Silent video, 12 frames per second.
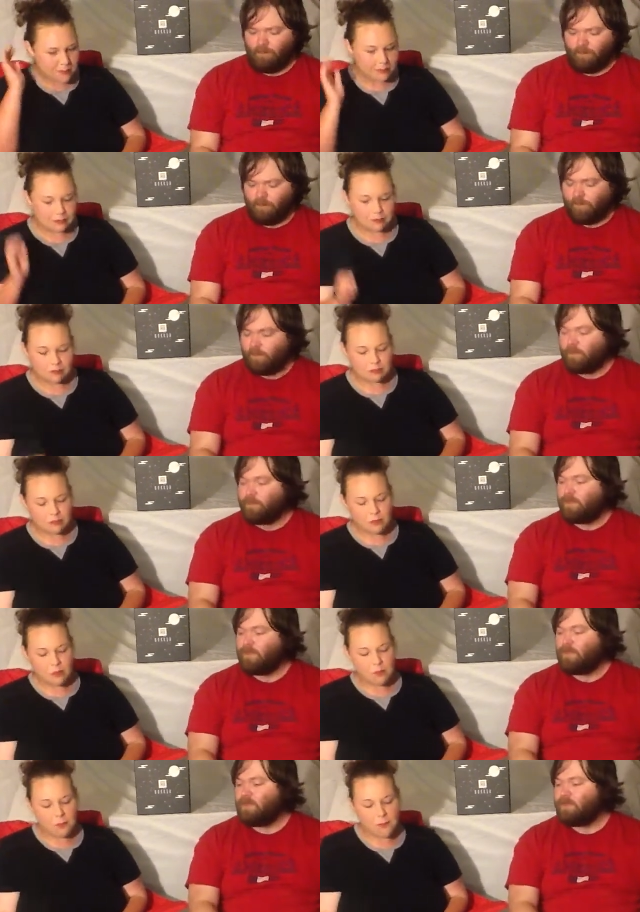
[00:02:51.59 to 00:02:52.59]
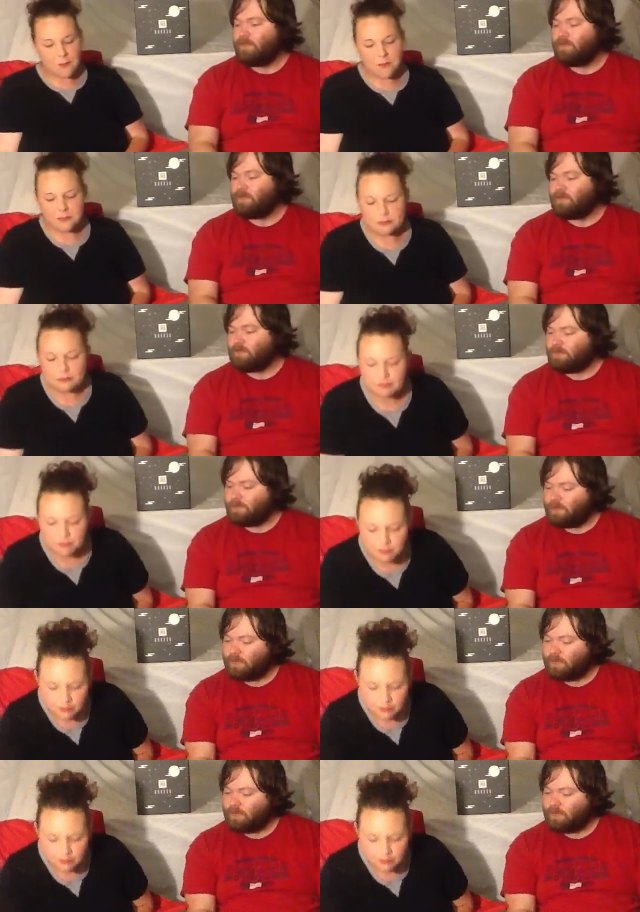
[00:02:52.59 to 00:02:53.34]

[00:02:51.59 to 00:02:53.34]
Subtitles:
Nothing is said.